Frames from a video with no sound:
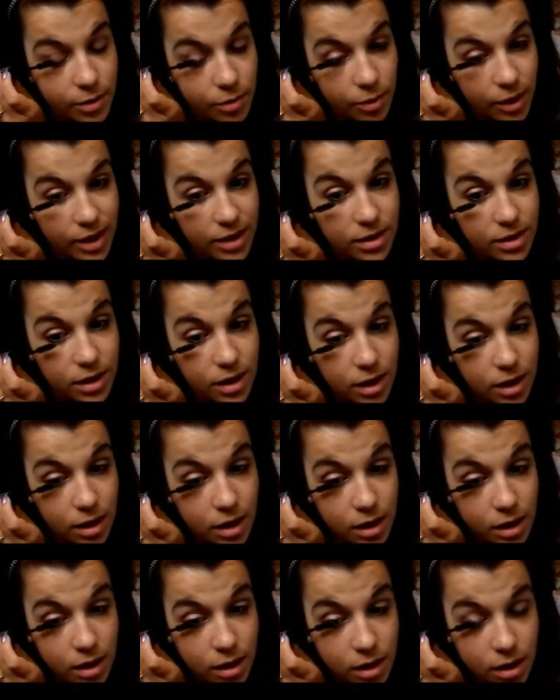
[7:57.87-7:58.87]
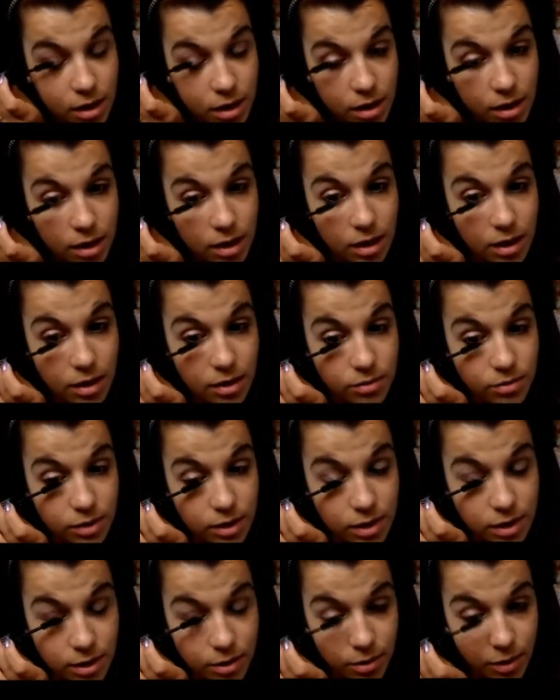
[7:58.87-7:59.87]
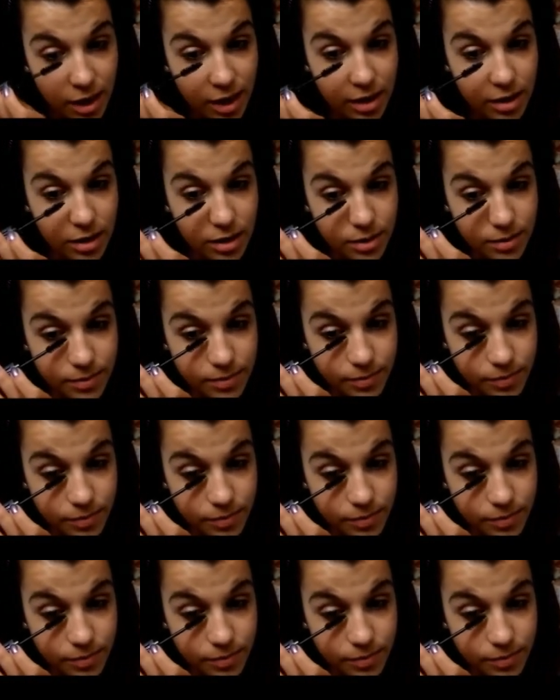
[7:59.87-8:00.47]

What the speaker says: wet and windy weather.